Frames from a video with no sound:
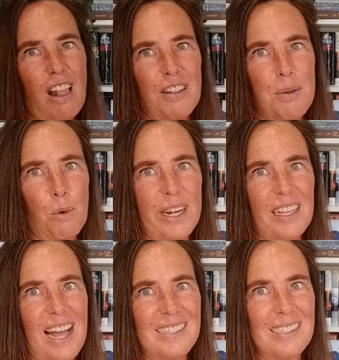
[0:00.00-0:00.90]
all of the morning
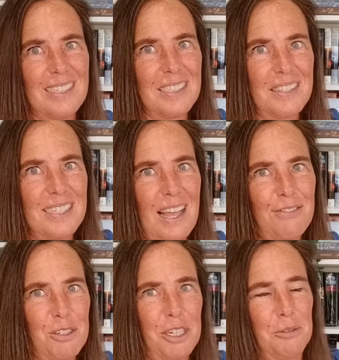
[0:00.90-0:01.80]
classes into this
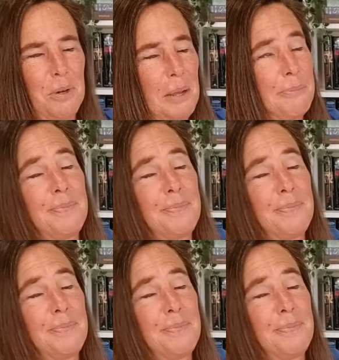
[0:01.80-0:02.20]
afternoon.